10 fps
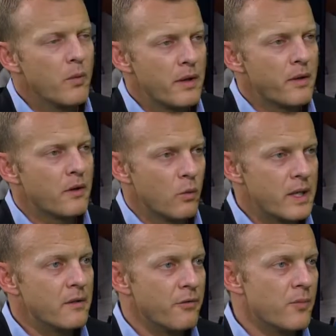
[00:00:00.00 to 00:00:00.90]
went in there to
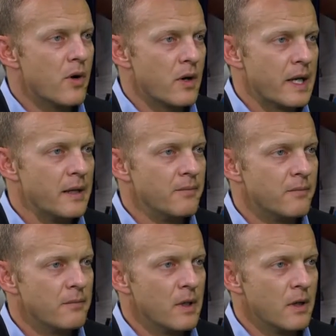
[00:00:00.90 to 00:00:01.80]
win the football game.
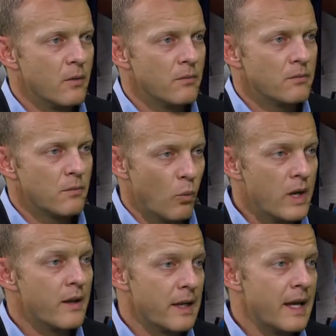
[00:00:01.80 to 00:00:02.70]
You know,
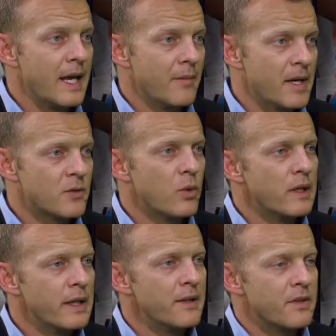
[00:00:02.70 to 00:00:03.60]
winning the game, that's
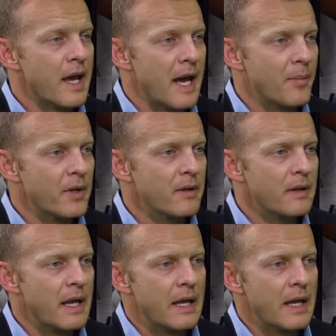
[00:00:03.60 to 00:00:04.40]
what needs to happen.